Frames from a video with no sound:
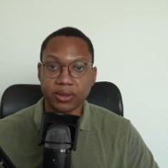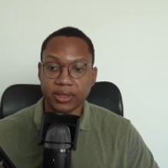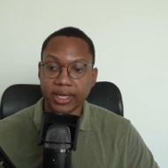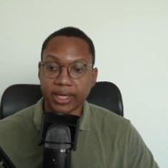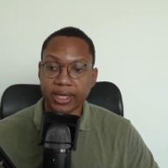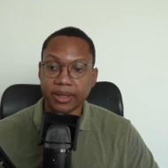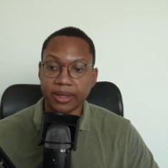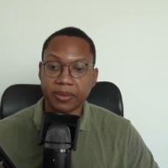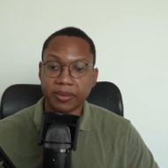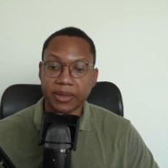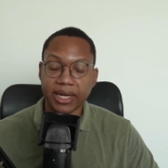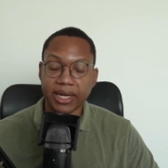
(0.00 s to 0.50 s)

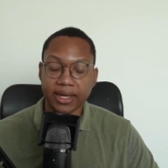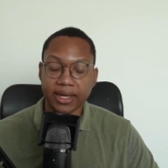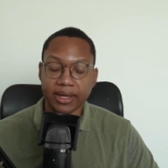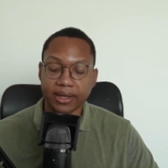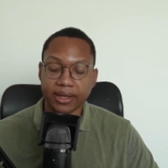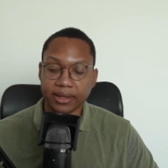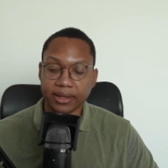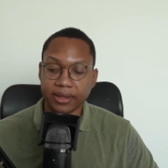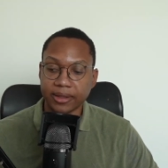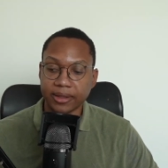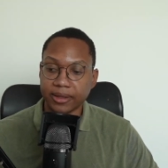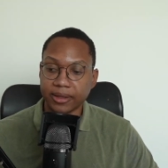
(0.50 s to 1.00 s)
in
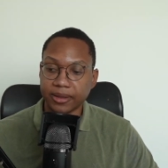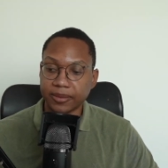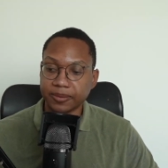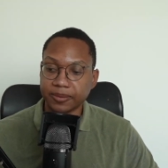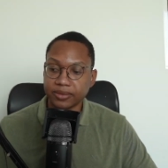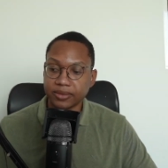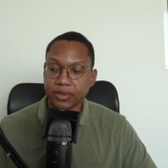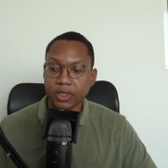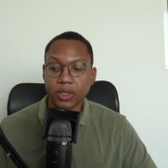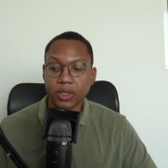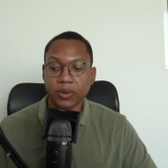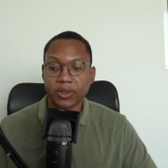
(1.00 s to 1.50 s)

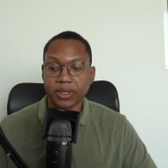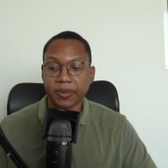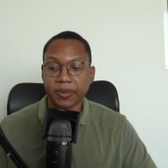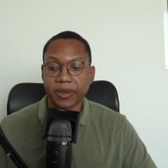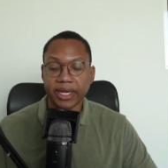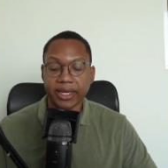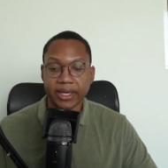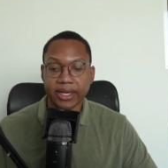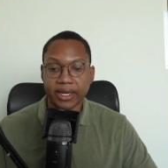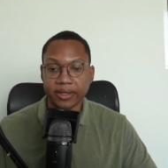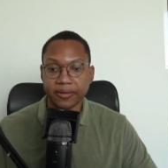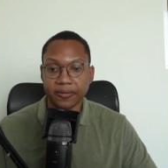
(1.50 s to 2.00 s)
my
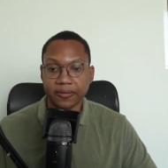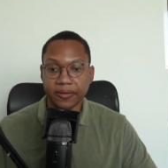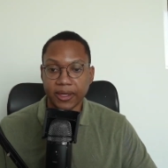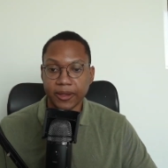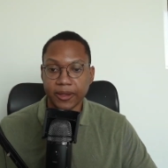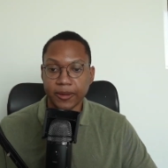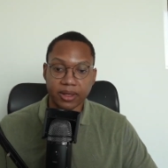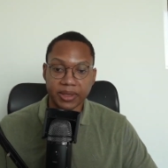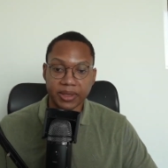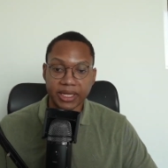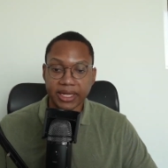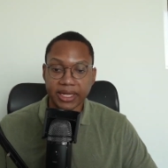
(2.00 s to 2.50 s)
my kind of
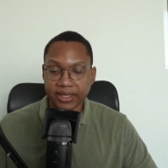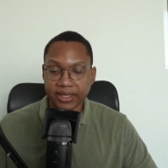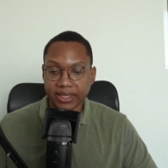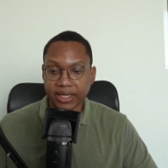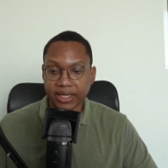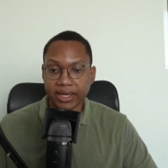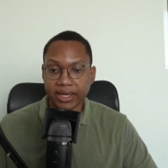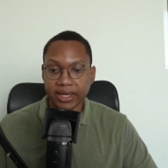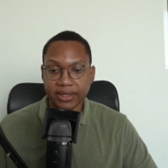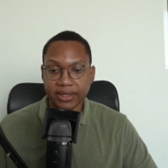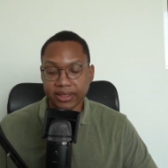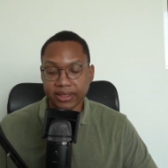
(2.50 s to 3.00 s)
thing. And I think
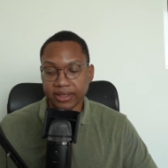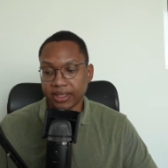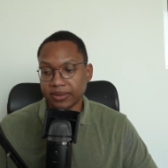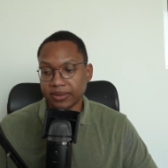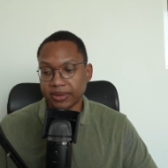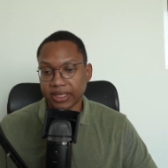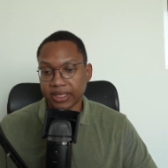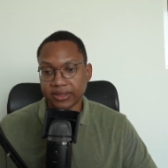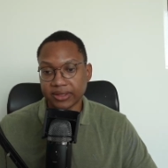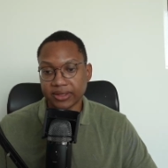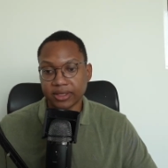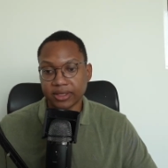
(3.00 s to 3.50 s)

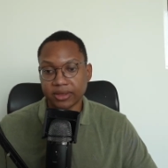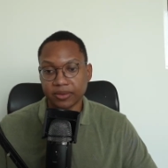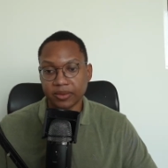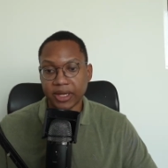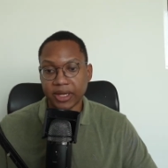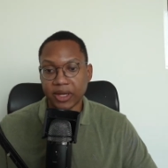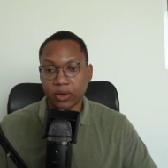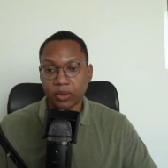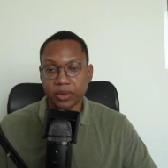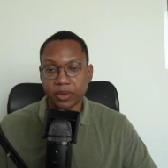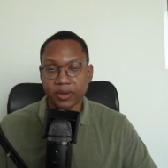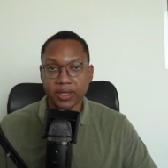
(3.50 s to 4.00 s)
that's going to
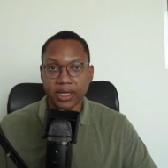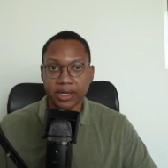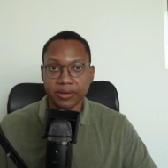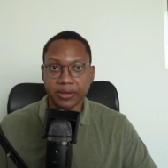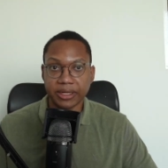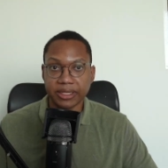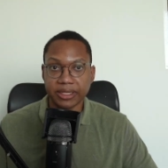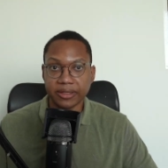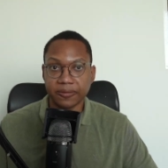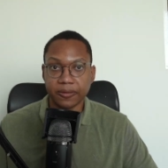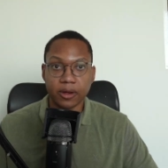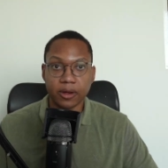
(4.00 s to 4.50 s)
help a lot,
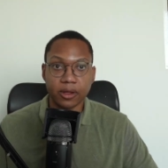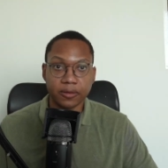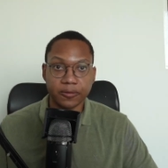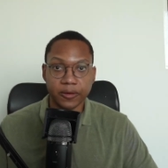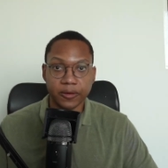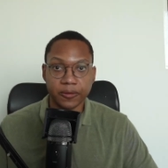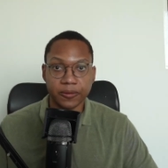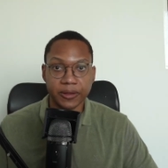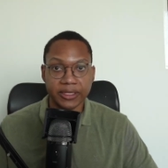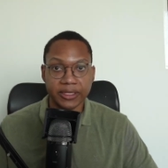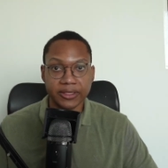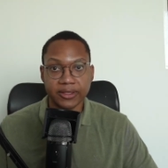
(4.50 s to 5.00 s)
right? If all of
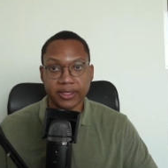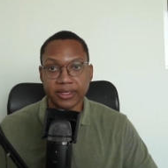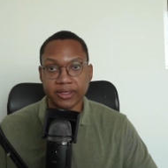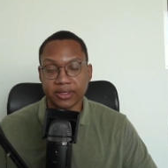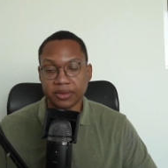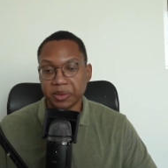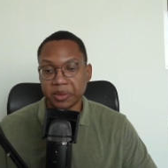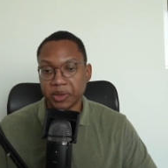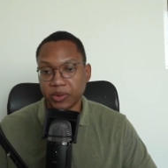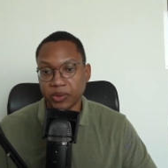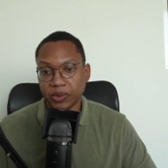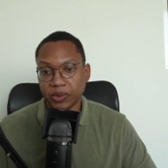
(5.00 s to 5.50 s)
your friends like
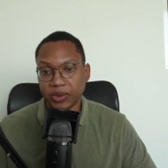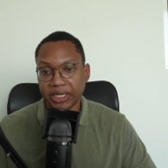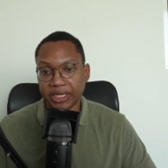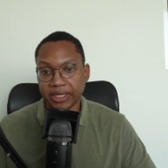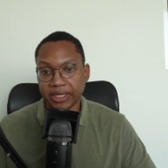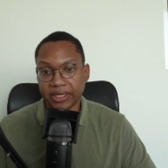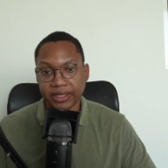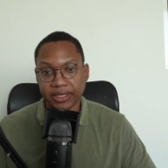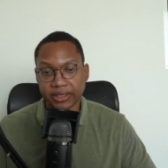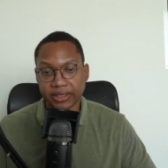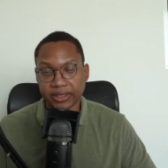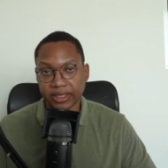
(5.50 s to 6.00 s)
smoke
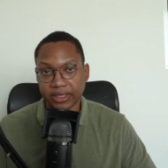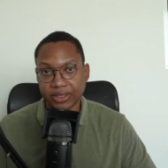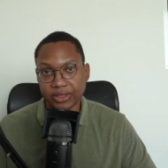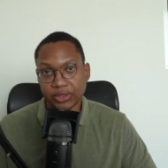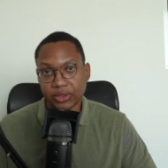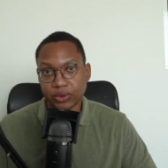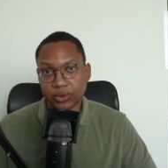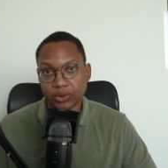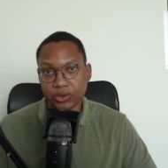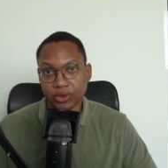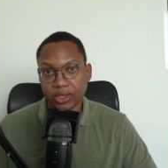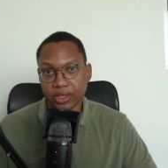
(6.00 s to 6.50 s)
weed and like
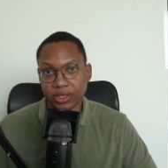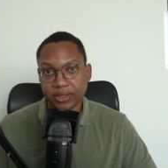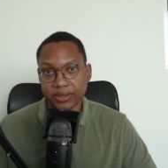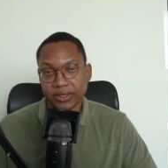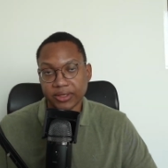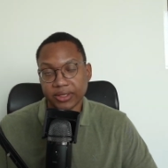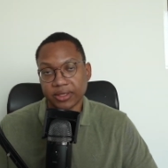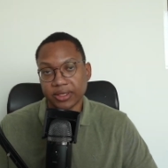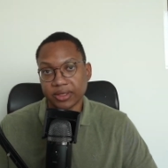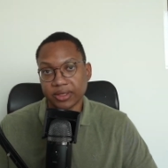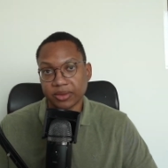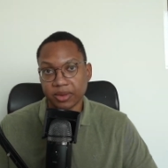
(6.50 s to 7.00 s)
just do drugs,
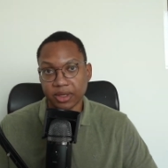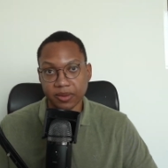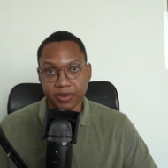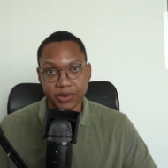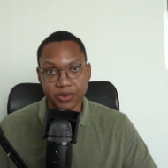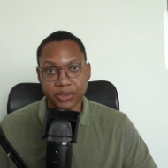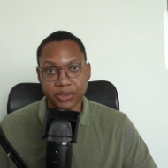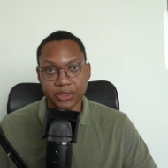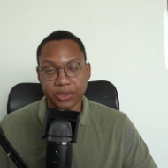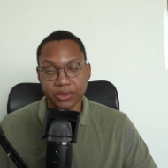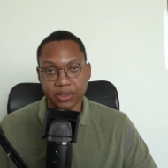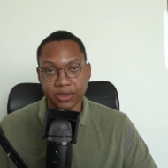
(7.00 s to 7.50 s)
like that's probably
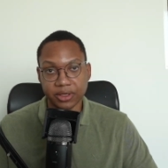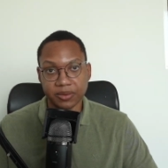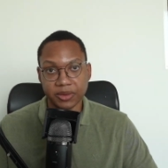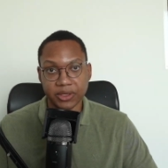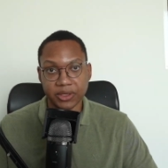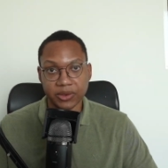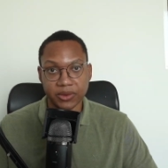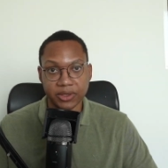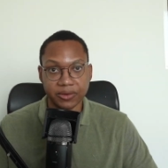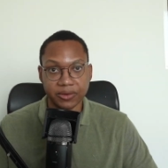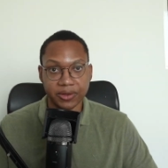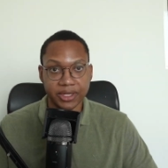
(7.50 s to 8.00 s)
what you're going to be
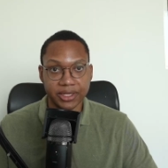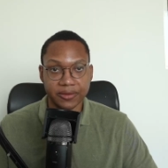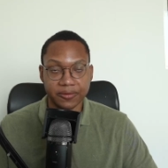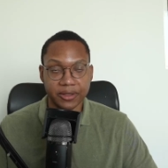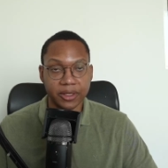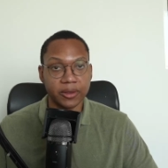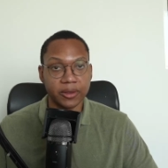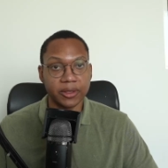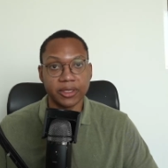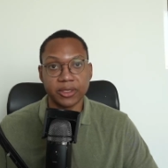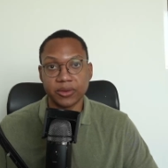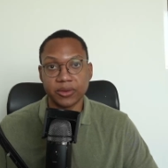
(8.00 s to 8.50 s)
doing, right? If
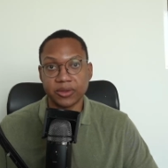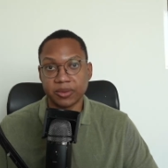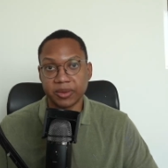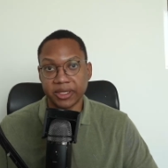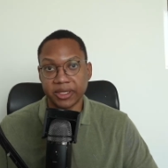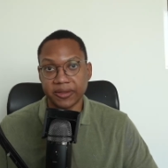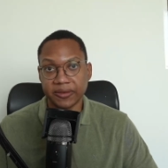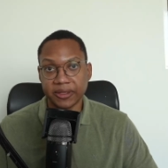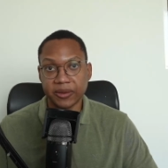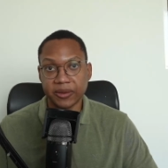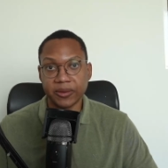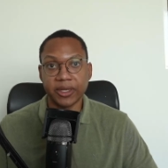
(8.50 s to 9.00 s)
all they do is
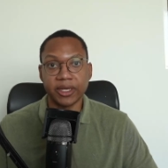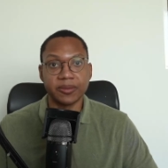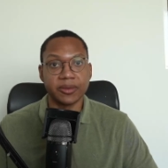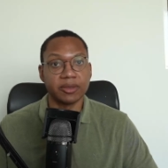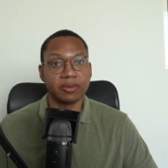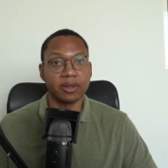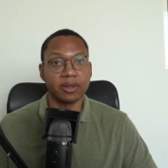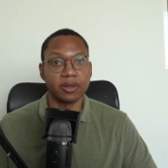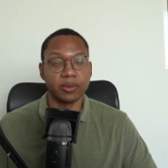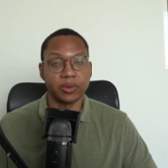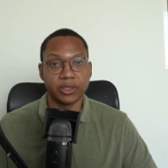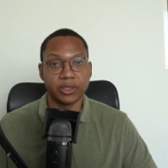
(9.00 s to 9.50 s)
play video games,
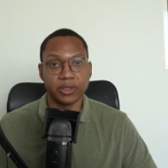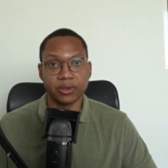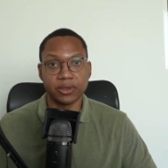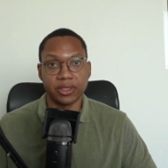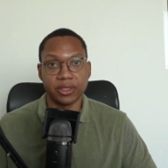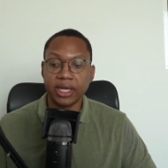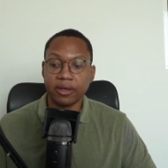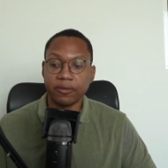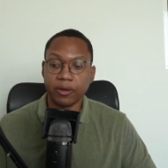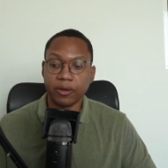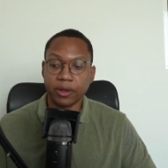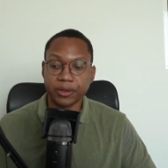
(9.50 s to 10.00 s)
that's probably what you're
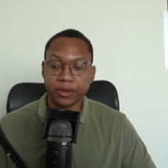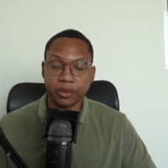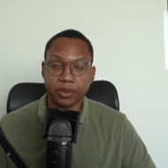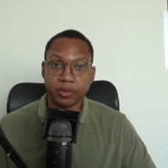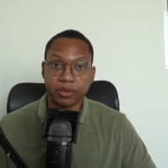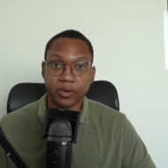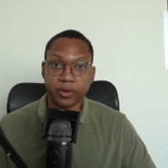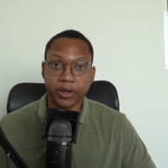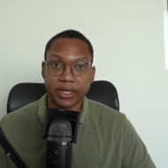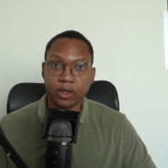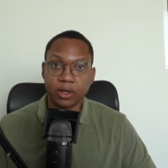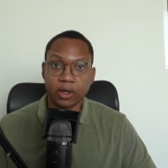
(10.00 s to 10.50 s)
going to do. If all your
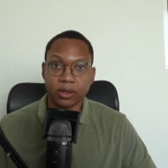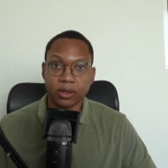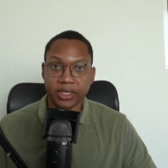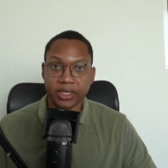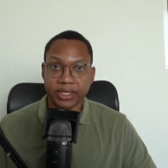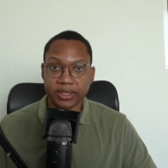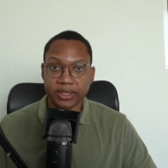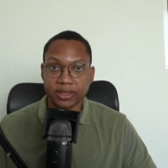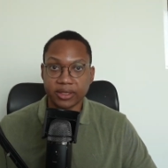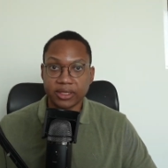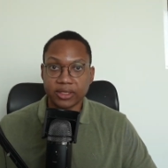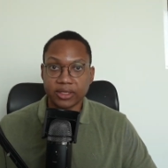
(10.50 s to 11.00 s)
friends are
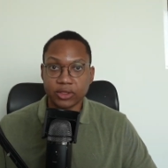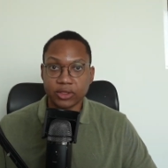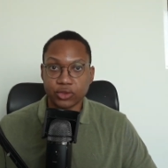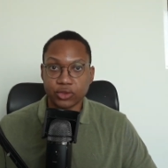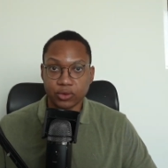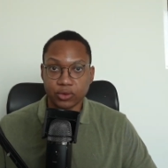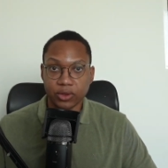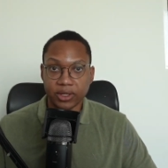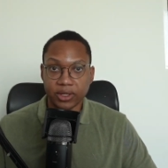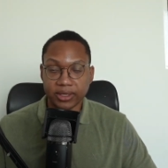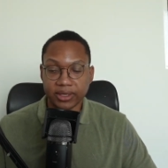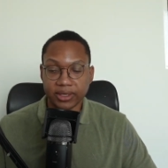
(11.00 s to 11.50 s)
like
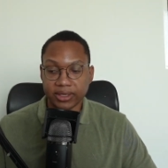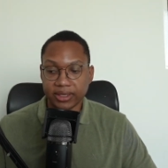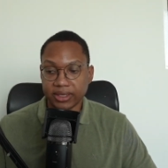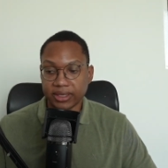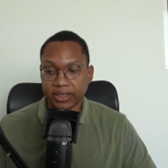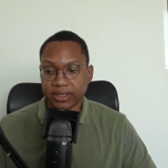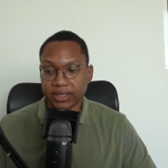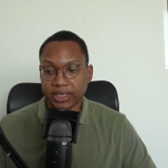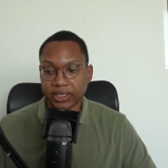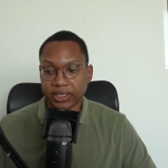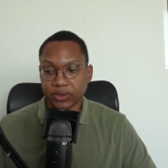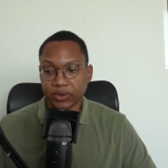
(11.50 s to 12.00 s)
struggling
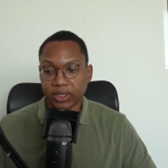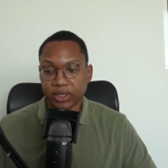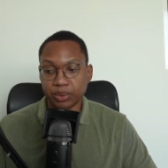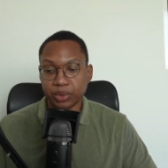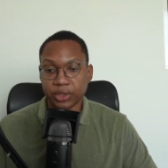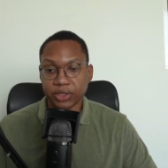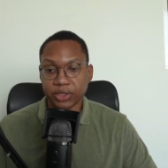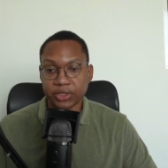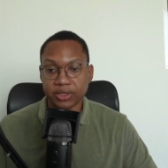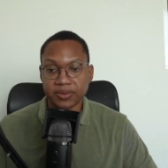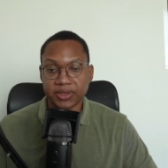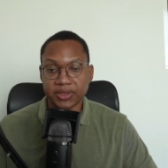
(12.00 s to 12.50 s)
and like trying to
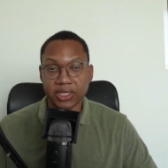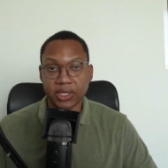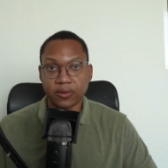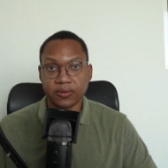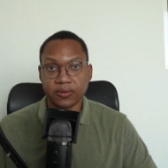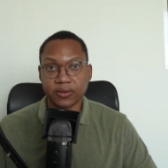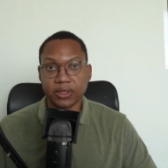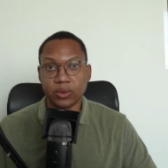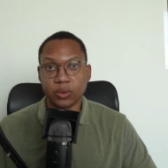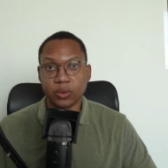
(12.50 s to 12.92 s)
push themselves to